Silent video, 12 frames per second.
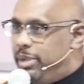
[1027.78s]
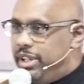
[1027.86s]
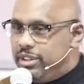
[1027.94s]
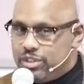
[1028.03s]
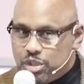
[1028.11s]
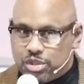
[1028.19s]

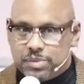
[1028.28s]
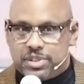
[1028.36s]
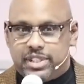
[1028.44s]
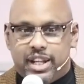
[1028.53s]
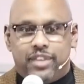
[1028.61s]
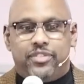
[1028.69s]
me do some
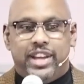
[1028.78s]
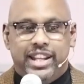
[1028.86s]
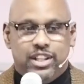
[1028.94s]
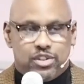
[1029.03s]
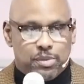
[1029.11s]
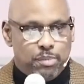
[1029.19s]
stuff,
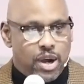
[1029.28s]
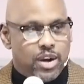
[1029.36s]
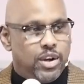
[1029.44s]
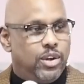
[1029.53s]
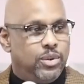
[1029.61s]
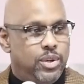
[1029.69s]
and then
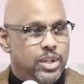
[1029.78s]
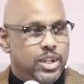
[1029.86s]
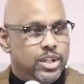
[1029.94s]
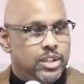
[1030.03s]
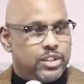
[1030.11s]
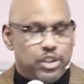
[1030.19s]
tomorrow,
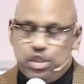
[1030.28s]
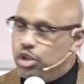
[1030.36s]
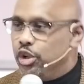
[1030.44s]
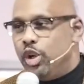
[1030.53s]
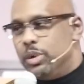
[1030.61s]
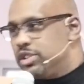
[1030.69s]
because you
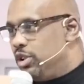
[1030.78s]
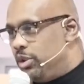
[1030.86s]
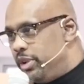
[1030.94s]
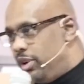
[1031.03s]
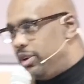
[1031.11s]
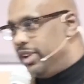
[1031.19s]
don't know what's
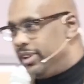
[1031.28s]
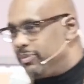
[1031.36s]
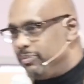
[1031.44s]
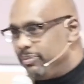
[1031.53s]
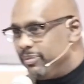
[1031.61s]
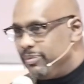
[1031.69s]
going on.
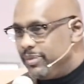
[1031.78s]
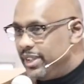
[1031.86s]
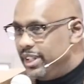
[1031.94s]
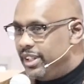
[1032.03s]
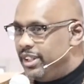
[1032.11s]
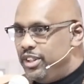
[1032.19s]

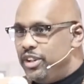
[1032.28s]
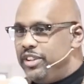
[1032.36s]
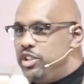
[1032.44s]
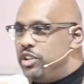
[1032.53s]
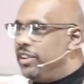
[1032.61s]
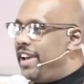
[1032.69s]
You
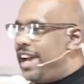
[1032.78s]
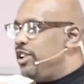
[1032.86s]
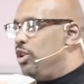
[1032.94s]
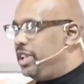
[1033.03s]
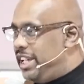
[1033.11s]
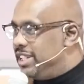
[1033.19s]
haven't had
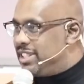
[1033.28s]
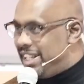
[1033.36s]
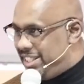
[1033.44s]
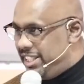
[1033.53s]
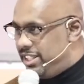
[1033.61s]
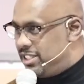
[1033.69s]
no kids
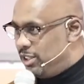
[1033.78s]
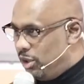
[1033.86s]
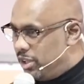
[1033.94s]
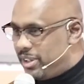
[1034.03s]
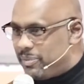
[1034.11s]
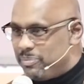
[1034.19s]
like these,
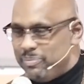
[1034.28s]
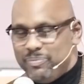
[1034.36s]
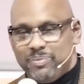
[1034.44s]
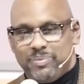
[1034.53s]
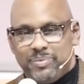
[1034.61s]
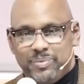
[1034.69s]
Lord.
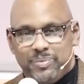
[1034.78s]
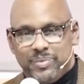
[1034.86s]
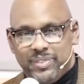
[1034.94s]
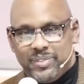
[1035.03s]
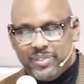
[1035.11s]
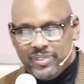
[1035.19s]

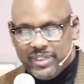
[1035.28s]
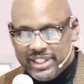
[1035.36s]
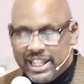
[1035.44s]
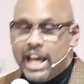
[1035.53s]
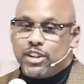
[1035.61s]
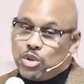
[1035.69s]

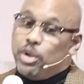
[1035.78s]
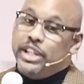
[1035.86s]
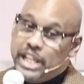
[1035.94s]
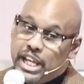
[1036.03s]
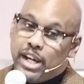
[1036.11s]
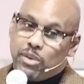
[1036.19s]
And God's going,
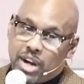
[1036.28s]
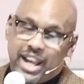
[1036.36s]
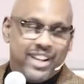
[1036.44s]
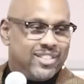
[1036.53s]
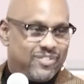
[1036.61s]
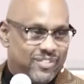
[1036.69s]
yeah,
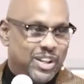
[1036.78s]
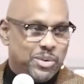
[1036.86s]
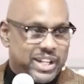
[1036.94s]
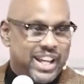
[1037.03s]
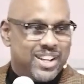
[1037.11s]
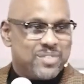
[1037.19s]
right.
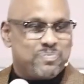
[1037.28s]
Okay.